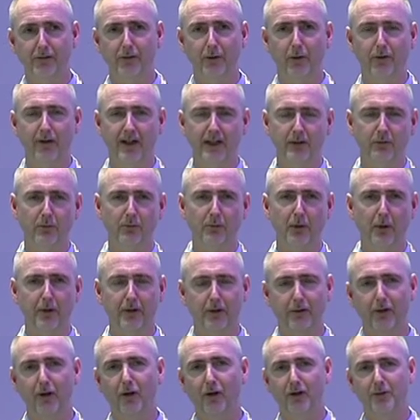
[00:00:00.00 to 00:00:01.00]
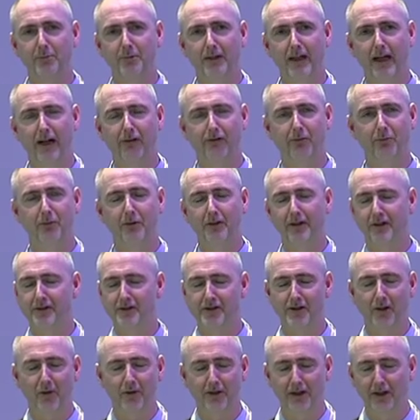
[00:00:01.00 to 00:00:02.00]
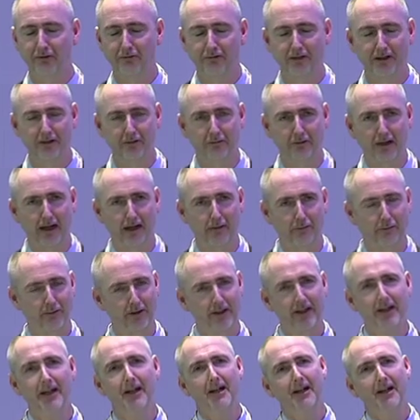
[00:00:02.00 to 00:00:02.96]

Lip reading: so if anyone wants to talk to me afterwards, I can show you a real graph.